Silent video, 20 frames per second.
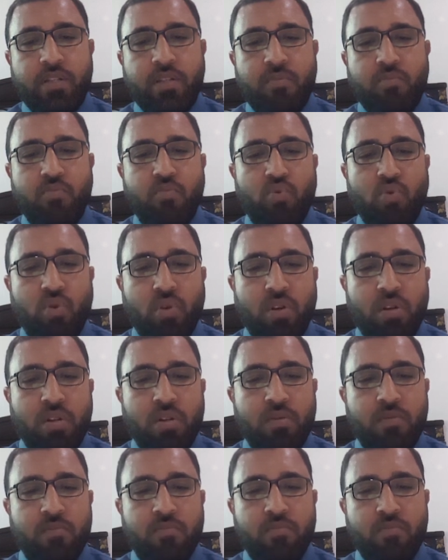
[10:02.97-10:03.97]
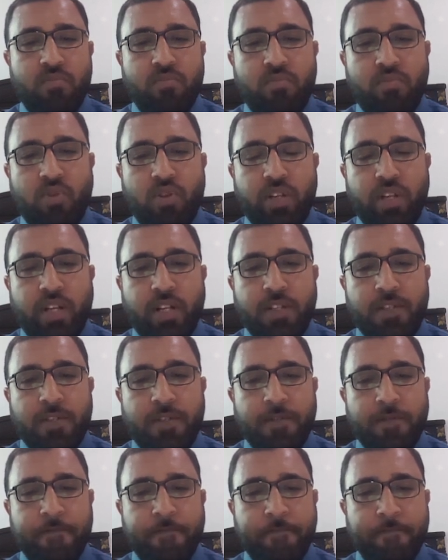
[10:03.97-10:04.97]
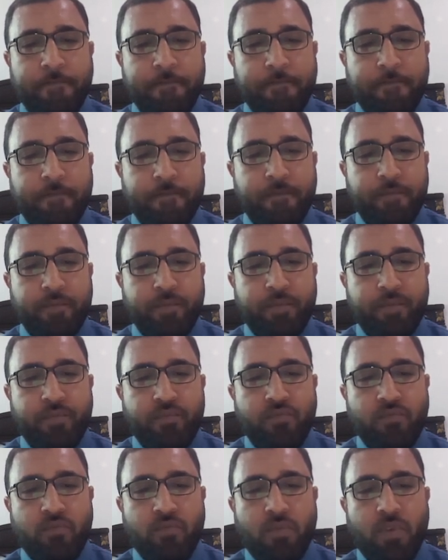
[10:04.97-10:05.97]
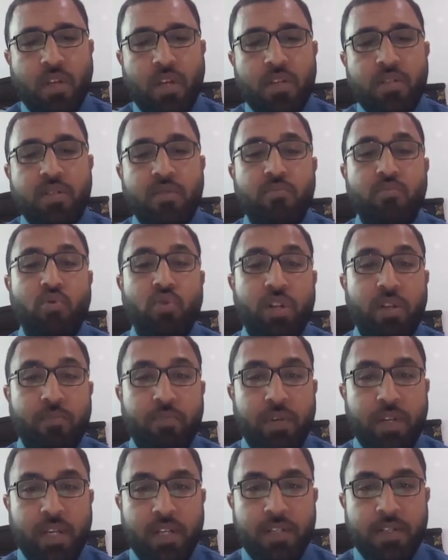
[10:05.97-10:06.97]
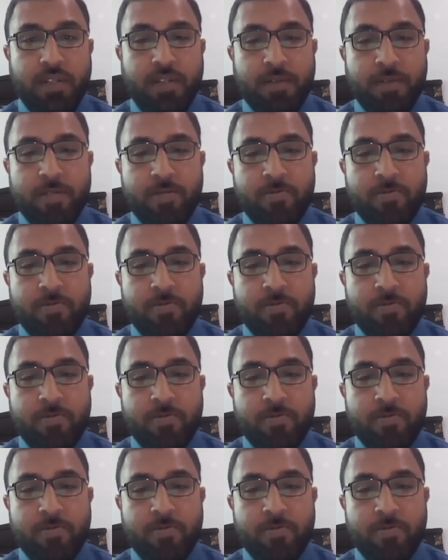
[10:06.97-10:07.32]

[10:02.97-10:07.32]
some more projects, some more EPS